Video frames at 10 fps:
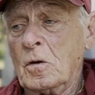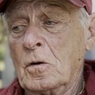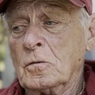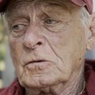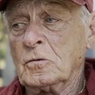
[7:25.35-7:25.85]

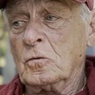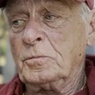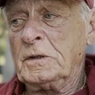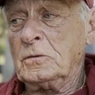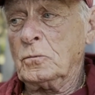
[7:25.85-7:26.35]
also
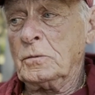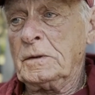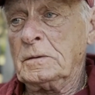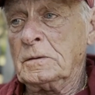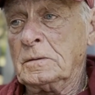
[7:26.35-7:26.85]

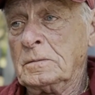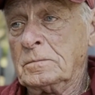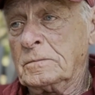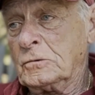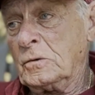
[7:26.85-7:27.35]
between the
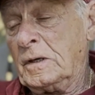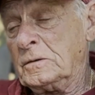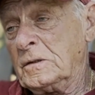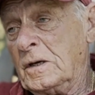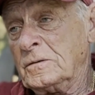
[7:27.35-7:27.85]

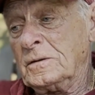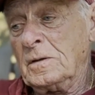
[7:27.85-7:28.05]
transaction.